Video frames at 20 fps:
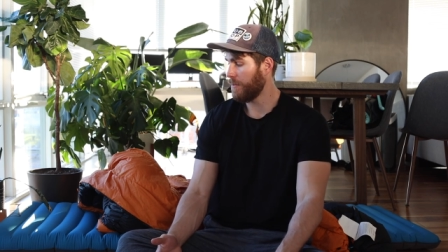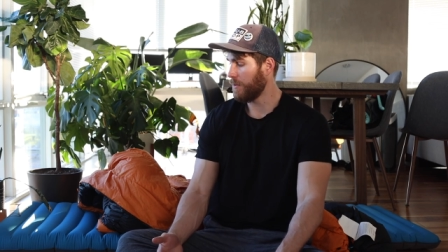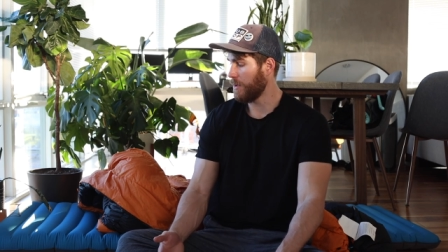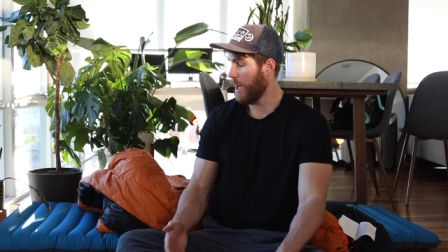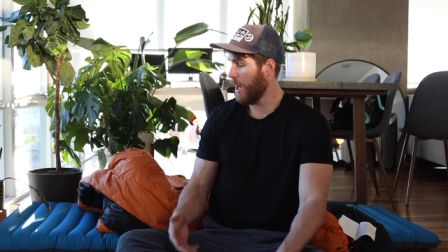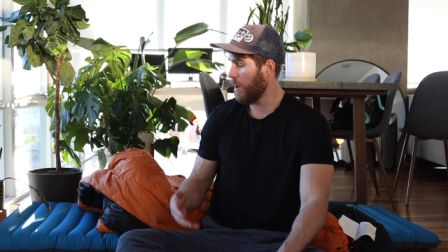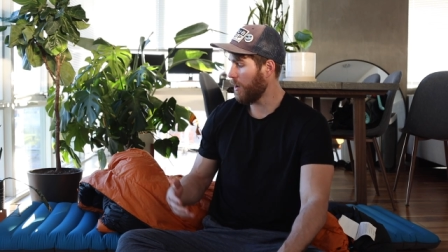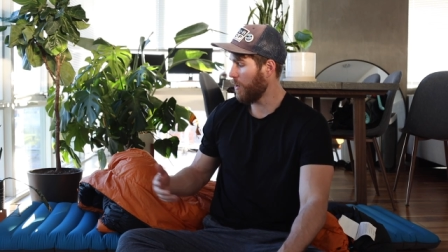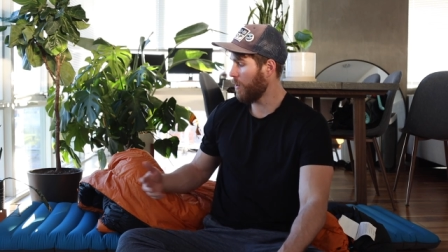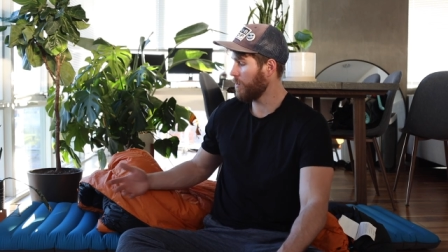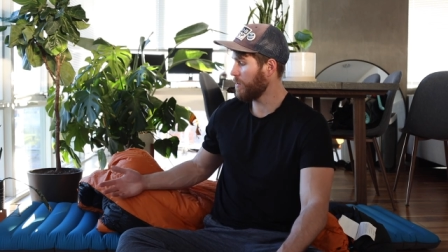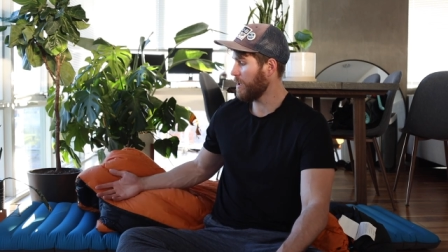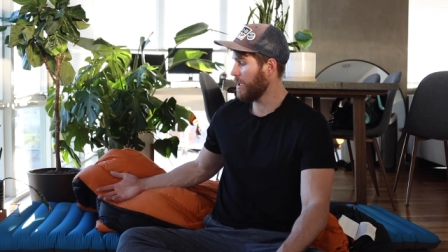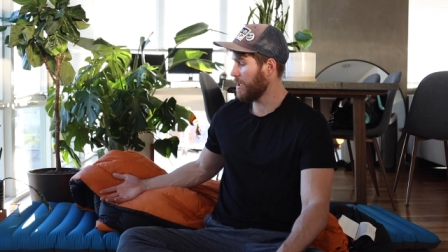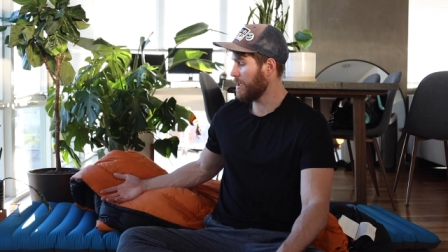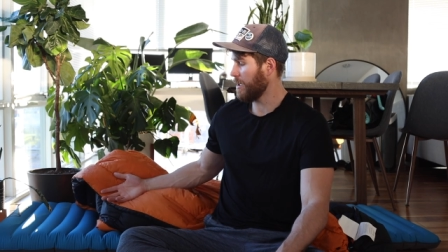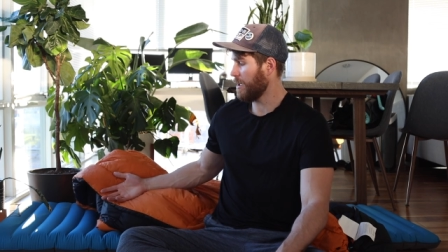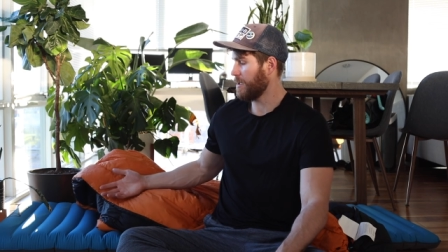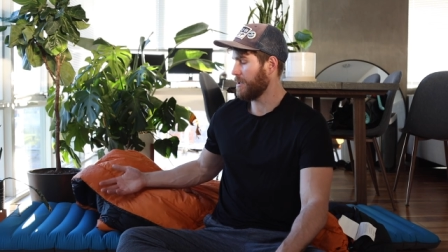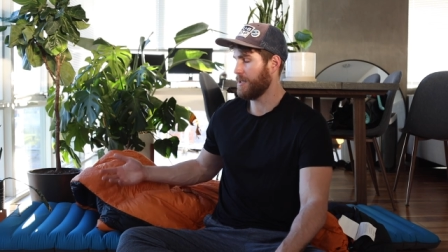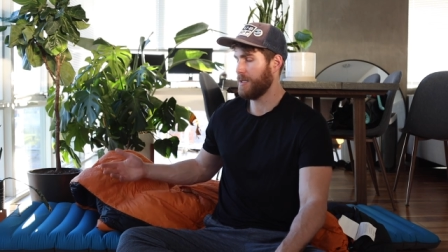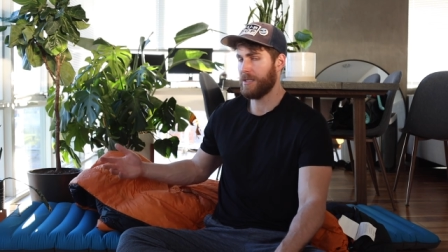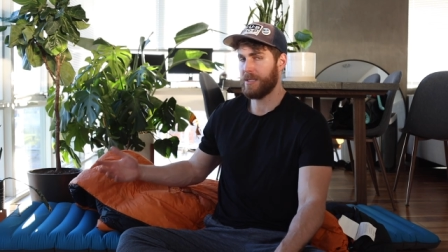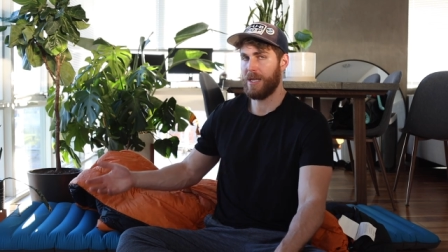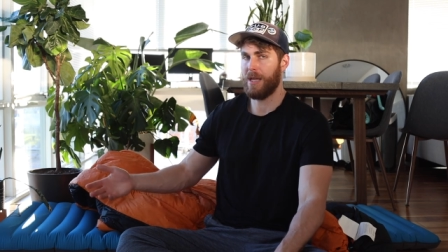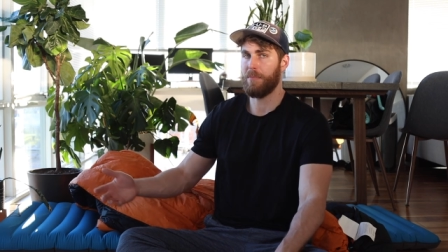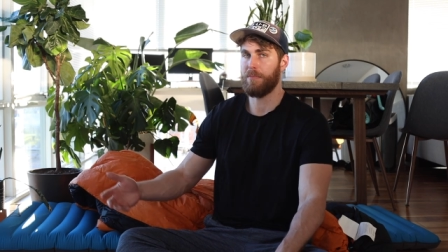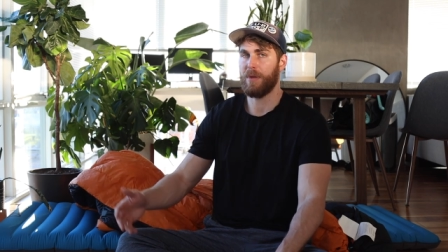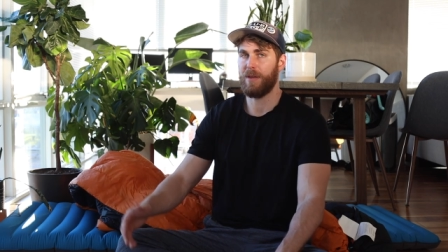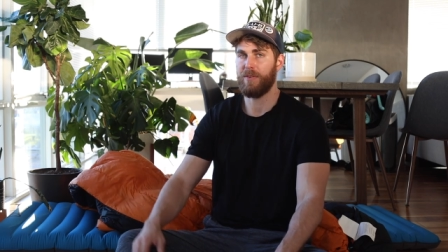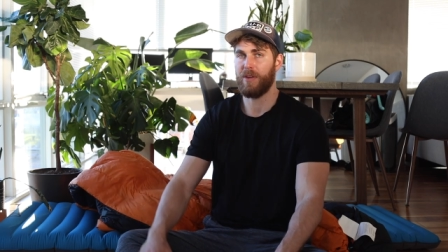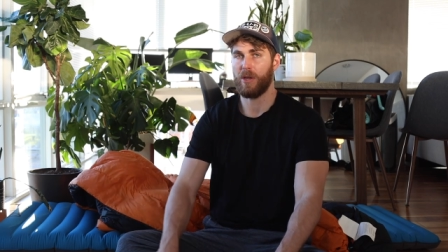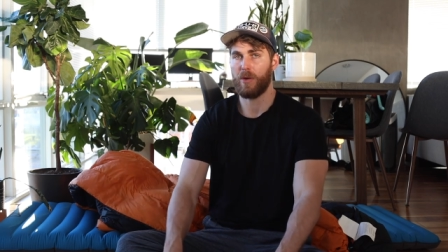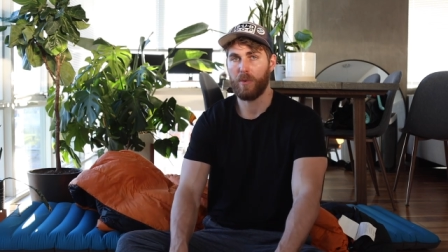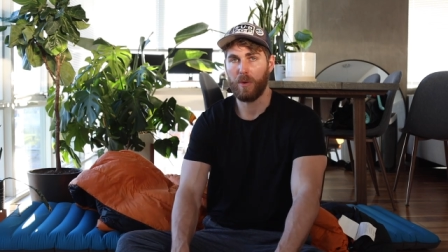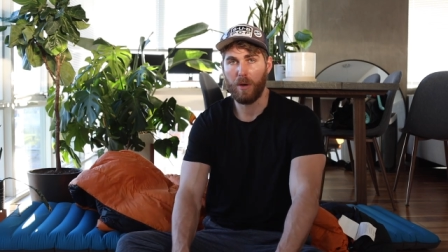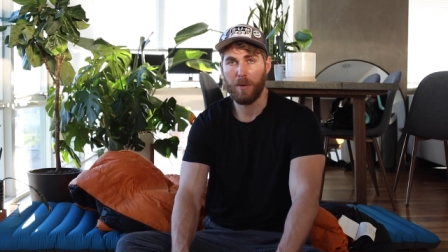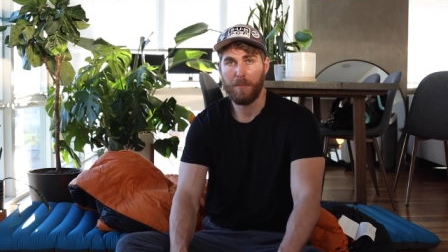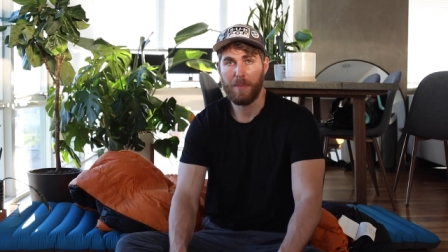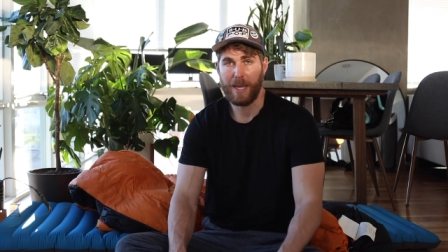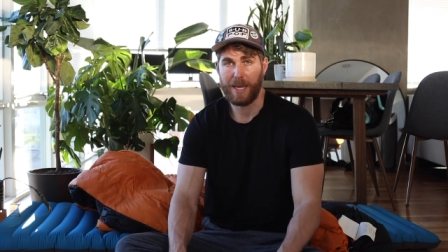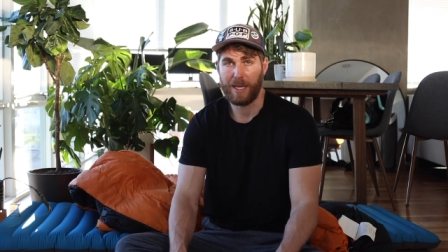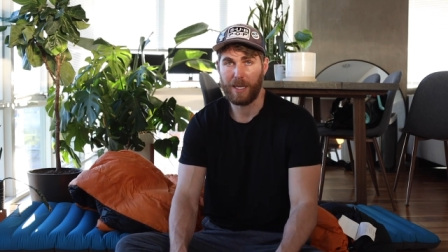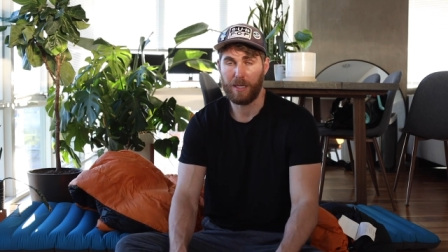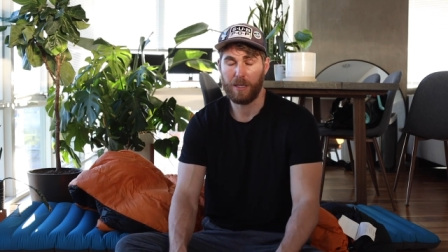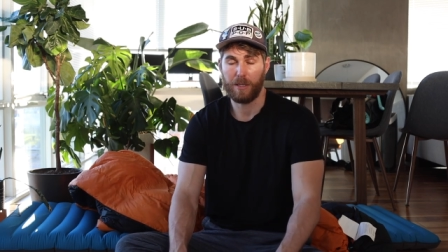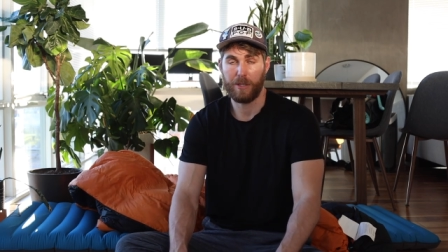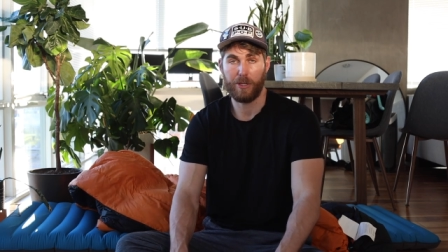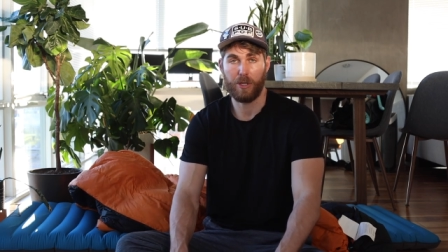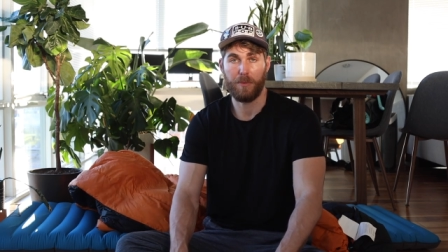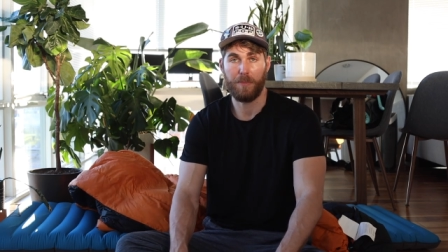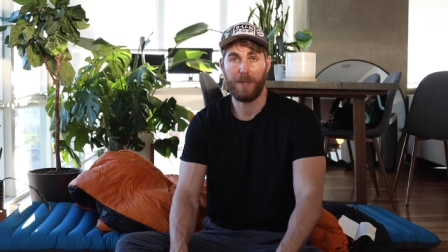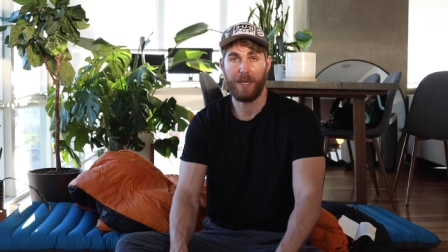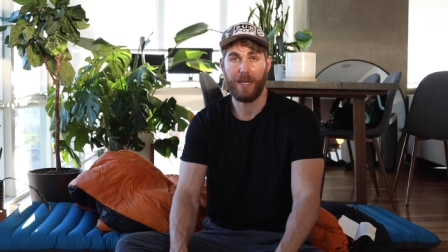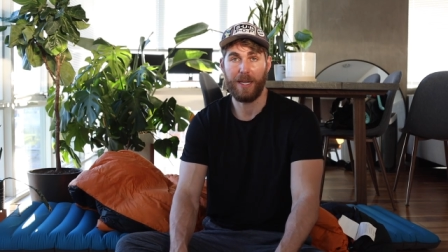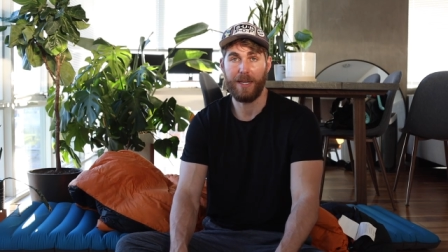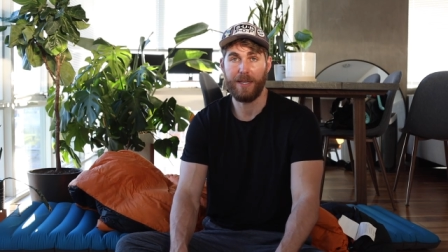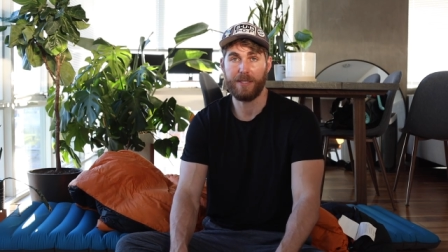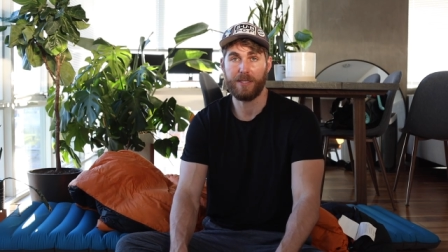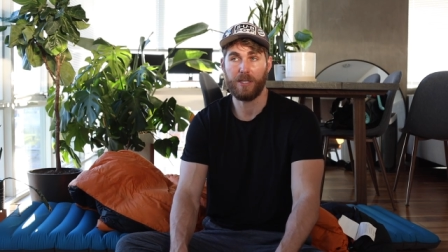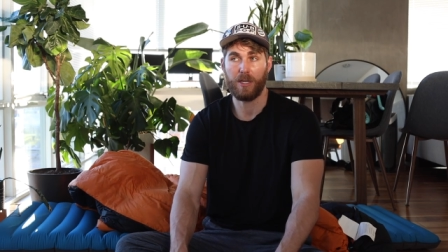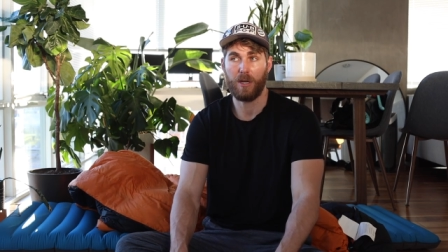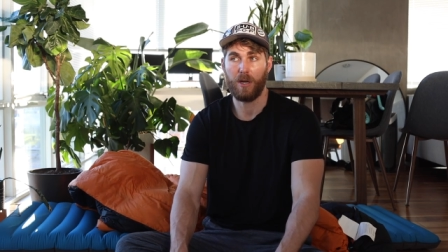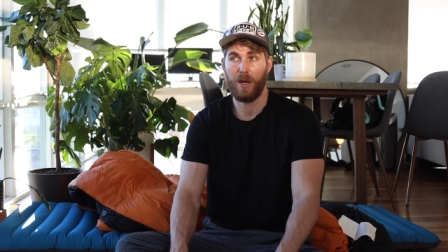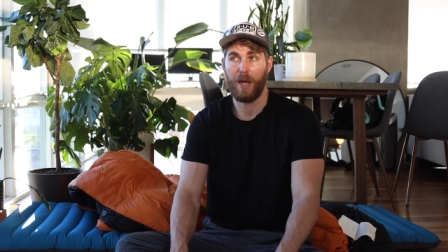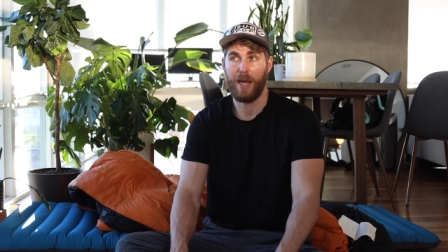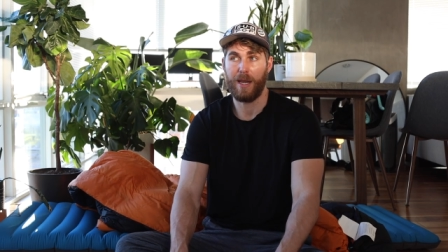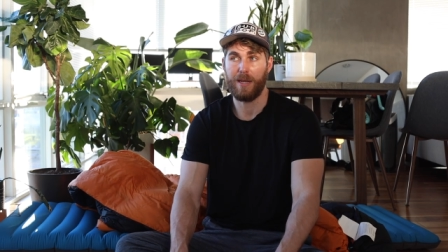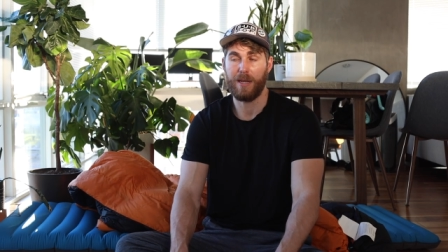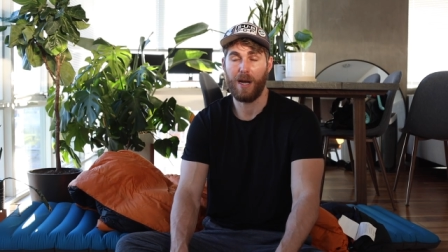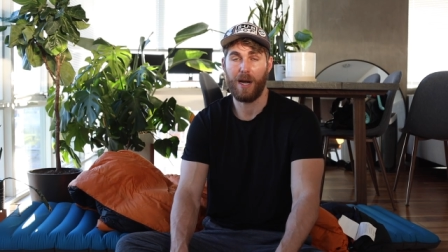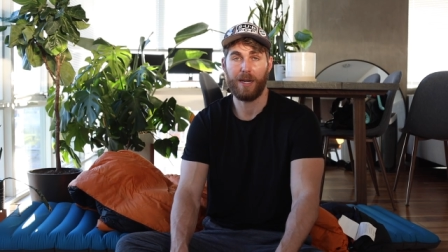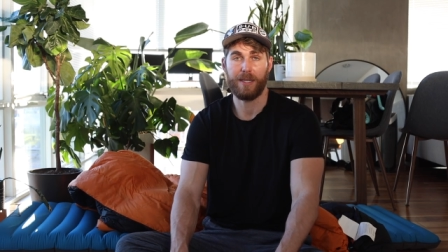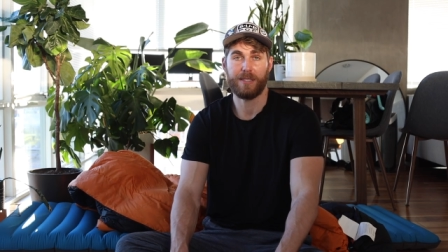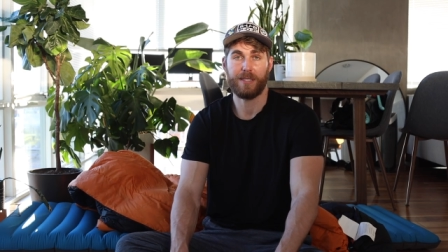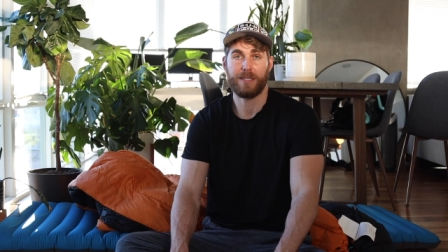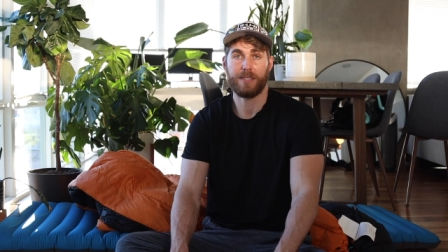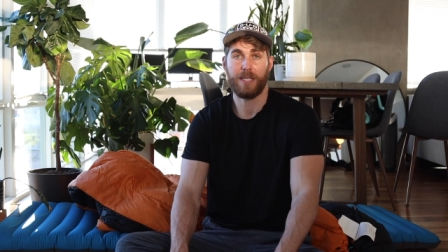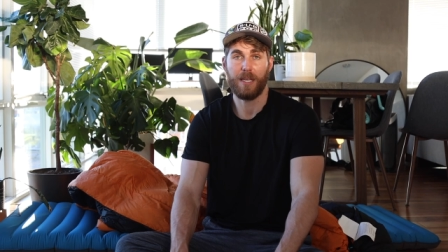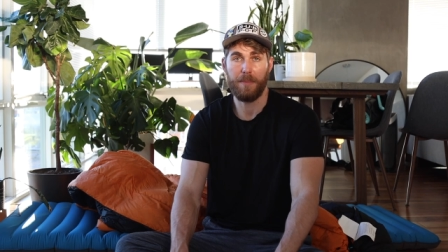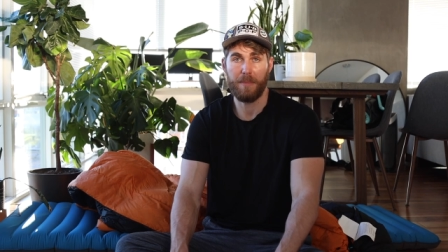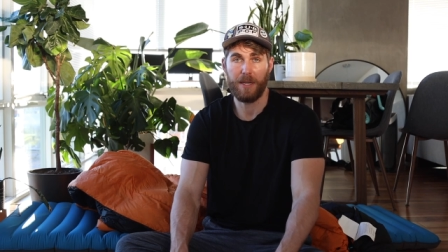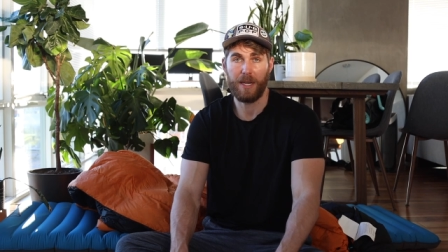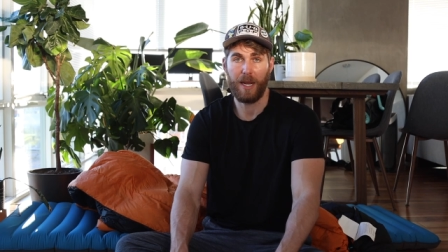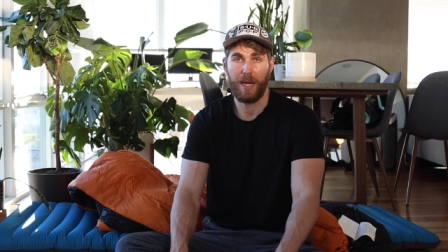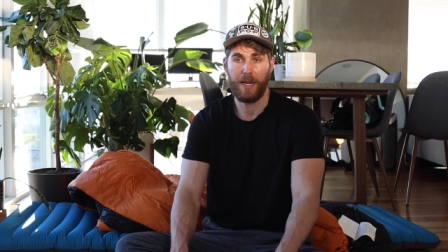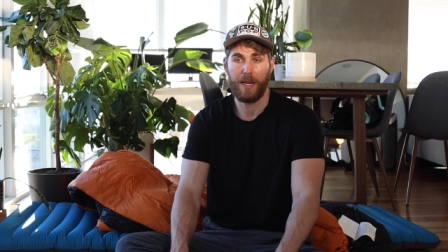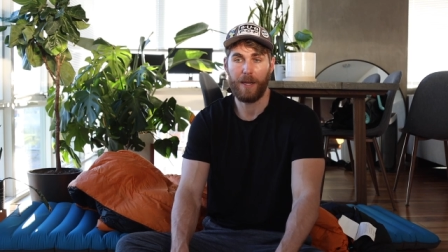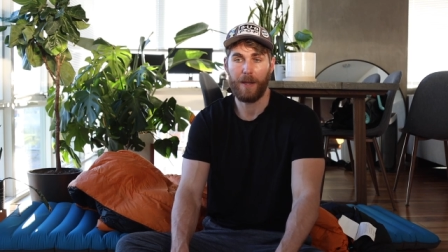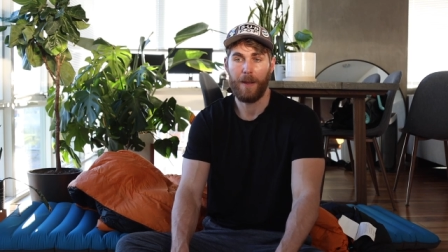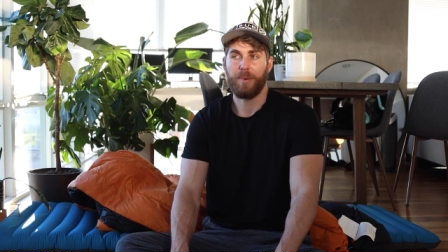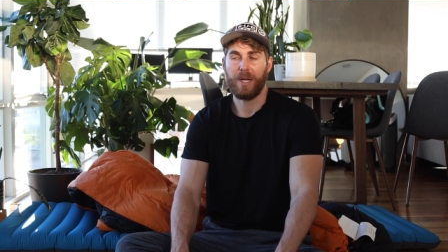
not only does the Zenbivy quilt make it a little bit easier and not as intimidating,